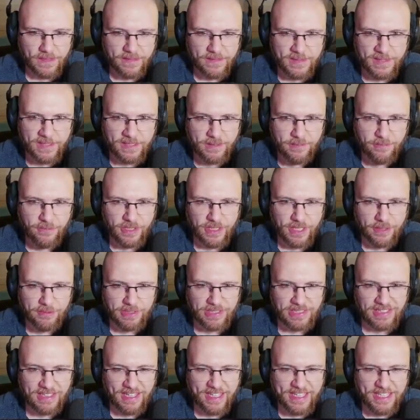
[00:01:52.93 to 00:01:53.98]
Zim, what I would
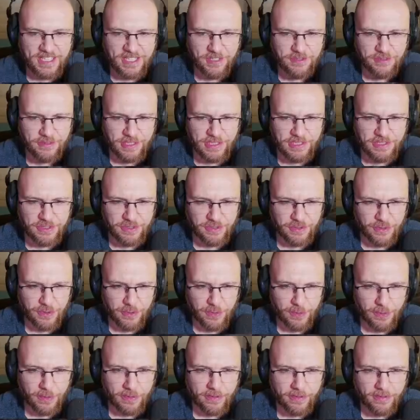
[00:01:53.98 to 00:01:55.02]
like you to
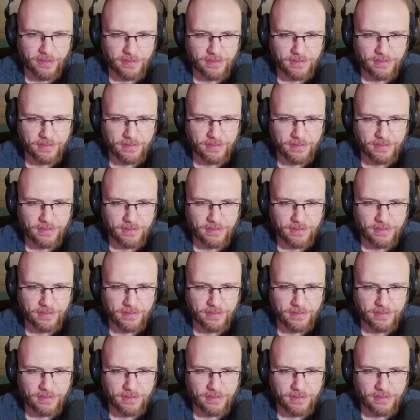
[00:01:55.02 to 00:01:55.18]
do